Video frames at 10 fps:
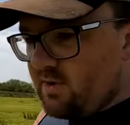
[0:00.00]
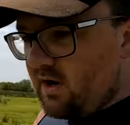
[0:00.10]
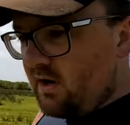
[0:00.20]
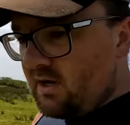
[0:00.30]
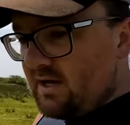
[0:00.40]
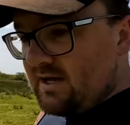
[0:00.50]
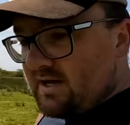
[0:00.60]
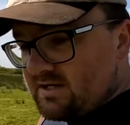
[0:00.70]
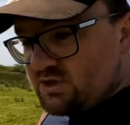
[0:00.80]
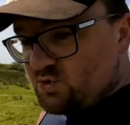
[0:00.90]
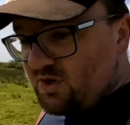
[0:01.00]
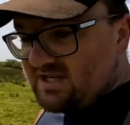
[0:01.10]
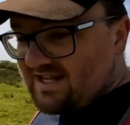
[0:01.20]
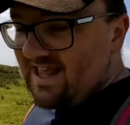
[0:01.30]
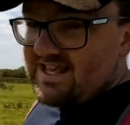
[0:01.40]
but just
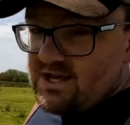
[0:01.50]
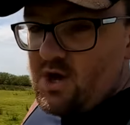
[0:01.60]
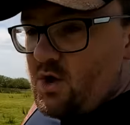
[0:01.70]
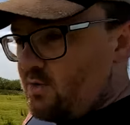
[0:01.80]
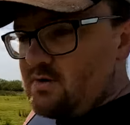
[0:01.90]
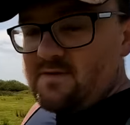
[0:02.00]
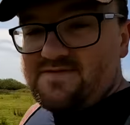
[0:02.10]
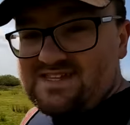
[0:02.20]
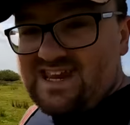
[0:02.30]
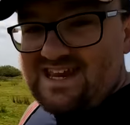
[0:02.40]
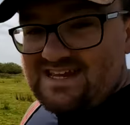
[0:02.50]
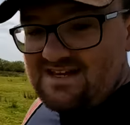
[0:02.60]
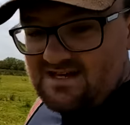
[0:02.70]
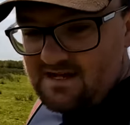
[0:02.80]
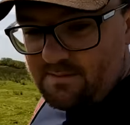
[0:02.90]
wanted to let you know, I've seen
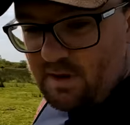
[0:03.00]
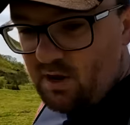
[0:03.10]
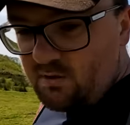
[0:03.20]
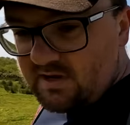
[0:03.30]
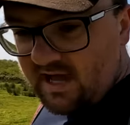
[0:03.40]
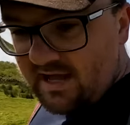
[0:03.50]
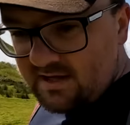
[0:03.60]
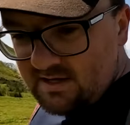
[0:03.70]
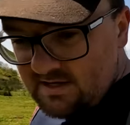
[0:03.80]
a polecat